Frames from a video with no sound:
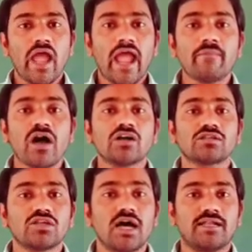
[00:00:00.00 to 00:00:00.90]

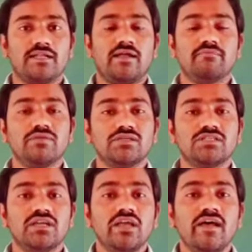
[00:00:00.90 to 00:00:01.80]
Among that numbers,
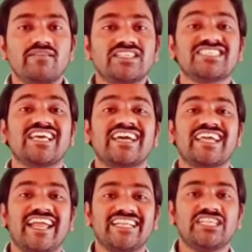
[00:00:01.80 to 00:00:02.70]
which is the
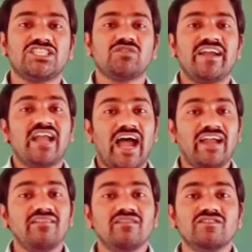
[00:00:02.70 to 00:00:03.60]
greatest one
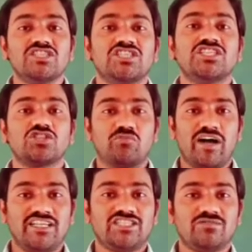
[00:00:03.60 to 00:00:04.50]
and which is the
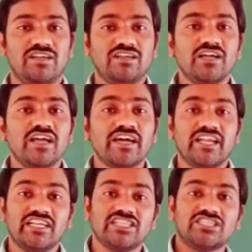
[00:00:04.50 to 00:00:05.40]
smallest one?
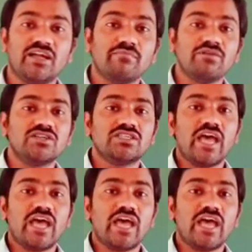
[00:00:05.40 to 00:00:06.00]
Greatest numbers